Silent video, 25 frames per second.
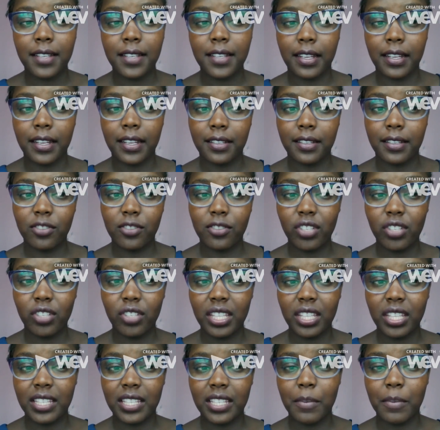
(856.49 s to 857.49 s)
and during
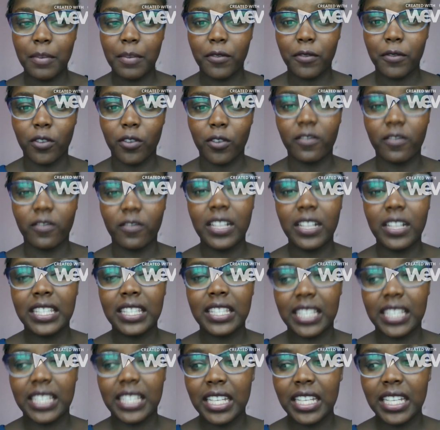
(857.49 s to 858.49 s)
the time of
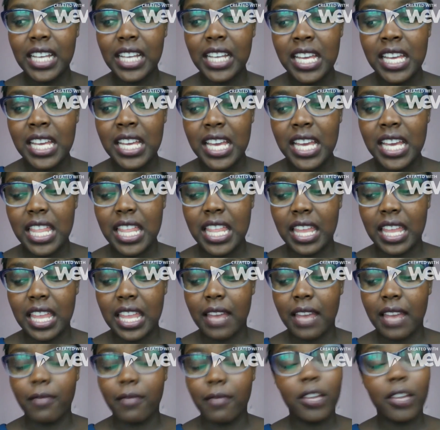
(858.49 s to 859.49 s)
convulsing
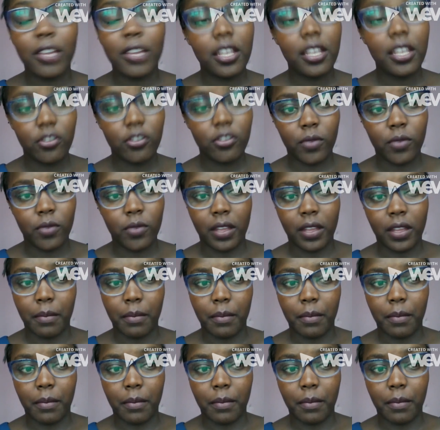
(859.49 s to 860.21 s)
they hit you with a